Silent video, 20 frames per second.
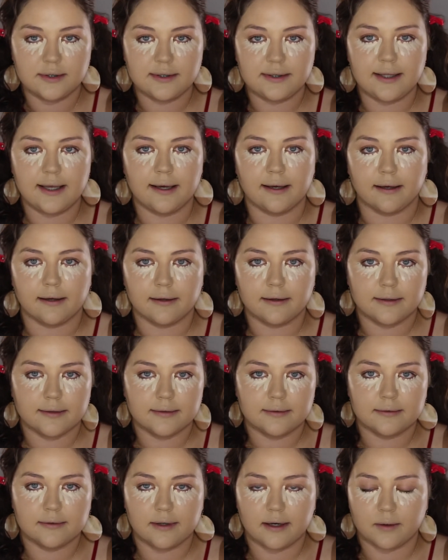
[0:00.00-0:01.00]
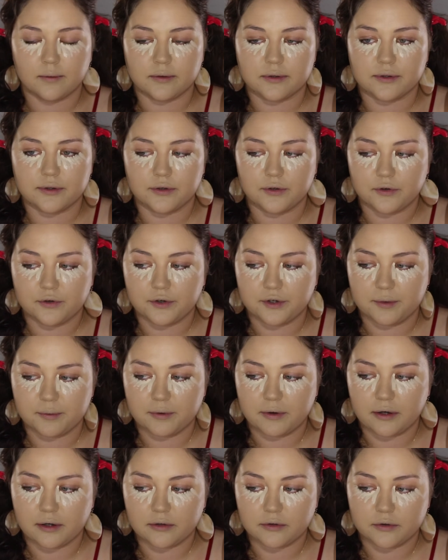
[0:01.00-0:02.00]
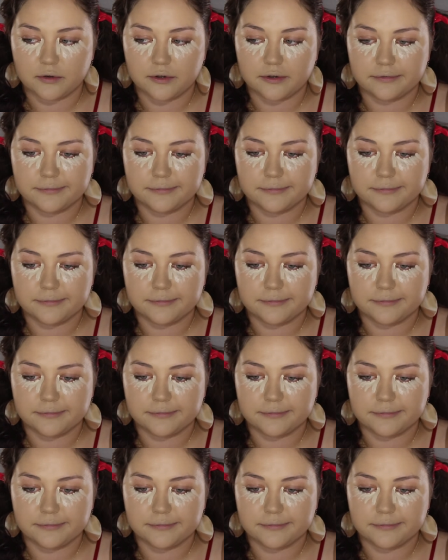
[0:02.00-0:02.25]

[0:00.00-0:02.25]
Dang it, I was gonna cream contour.